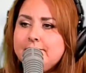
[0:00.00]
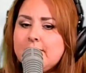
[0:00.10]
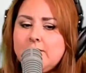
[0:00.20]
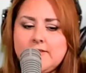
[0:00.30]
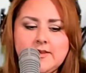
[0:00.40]

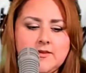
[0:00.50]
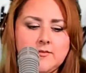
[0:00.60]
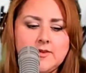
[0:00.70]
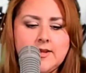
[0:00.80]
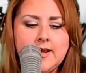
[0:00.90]
what's the other
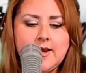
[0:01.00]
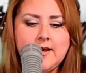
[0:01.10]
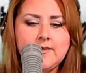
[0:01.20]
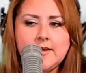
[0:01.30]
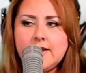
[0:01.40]
one that I
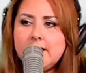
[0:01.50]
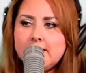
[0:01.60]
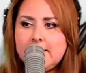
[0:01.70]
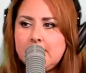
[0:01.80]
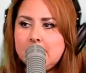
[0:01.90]
had? Like a
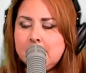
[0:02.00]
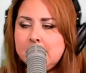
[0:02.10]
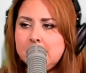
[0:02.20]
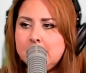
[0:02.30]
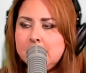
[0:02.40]
honey
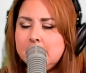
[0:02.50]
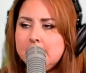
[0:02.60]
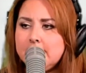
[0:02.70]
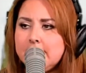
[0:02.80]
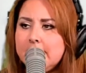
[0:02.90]

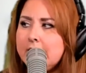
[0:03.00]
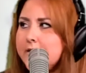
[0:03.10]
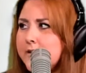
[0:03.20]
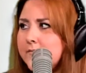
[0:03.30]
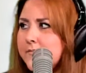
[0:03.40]

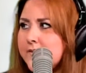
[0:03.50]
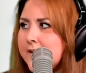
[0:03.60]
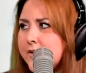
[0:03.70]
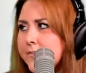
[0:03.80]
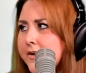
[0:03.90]

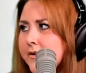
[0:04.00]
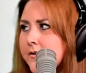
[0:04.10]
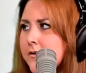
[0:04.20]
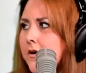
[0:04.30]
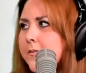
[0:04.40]
cider beer.
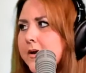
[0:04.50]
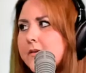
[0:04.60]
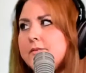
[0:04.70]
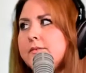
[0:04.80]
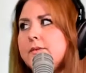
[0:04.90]
Oh my
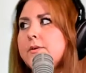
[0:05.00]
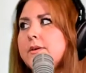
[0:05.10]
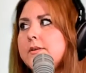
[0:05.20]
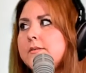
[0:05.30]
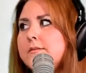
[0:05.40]
God, they're so
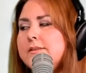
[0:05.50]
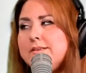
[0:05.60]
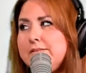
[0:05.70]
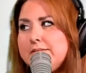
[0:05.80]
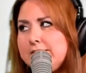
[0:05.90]
good. It
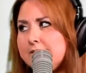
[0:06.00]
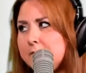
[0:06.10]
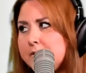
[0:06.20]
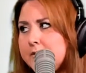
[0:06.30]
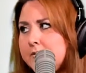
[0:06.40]
doesn't even taste like
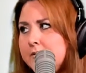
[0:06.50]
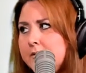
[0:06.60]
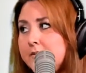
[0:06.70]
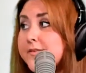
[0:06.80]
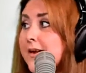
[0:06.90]
beer.
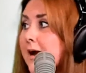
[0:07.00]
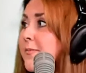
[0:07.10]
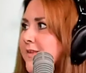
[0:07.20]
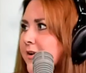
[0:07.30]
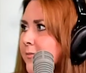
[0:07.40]
There's an apple
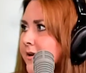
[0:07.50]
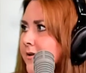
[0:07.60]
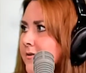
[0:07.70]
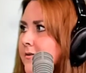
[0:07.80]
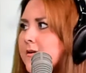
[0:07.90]
cider
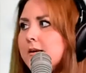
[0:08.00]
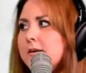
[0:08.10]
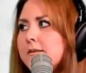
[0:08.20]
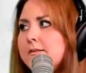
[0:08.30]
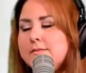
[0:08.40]
beer.
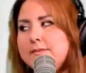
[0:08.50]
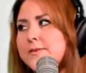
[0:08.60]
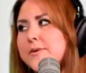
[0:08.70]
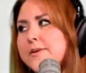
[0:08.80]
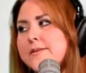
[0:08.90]
Oh, it's so good.